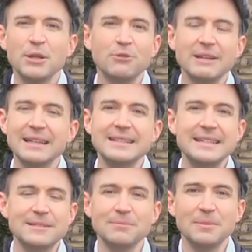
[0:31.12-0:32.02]
but you really
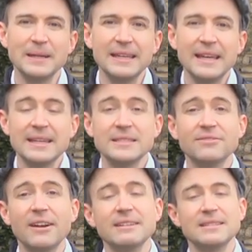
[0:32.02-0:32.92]
needn't be. It's a
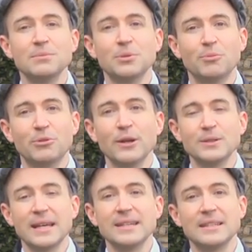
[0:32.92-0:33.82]
very simple
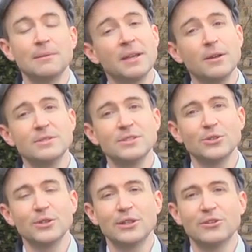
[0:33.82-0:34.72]
process and I'm going to
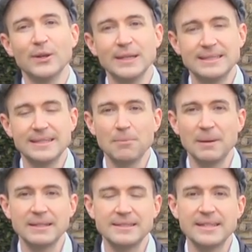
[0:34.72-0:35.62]
talk you through it step
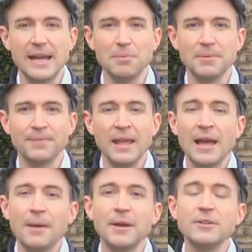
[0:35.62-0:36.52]
by step.
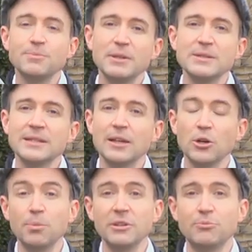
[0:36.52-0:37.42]
I'm going to be using a
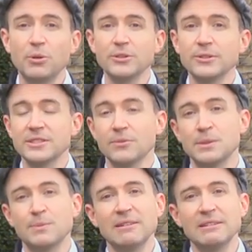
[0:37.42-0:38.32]
couple of products from
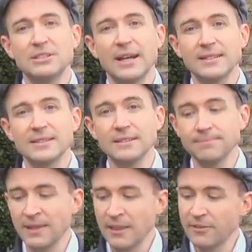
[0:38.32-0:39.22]
Spear and Jackson.
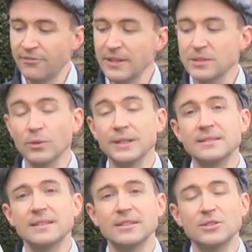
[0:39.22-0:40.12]
The first one
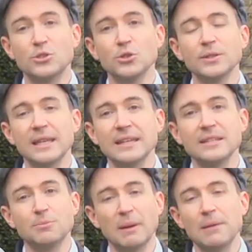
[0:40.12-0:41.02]
is this
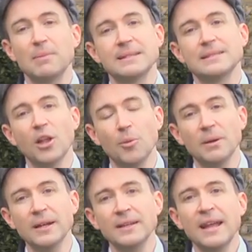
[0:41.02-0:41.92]
dual-geared bypass
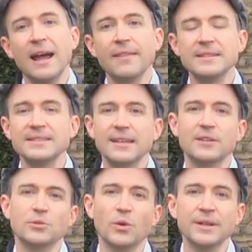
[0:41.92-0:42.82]
lopper and the
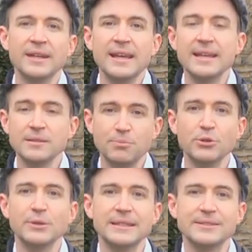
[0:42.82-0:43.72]
second one is a
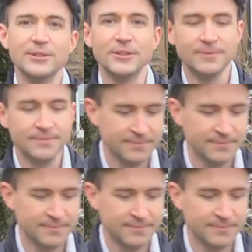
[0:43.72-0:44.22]
pruning saw.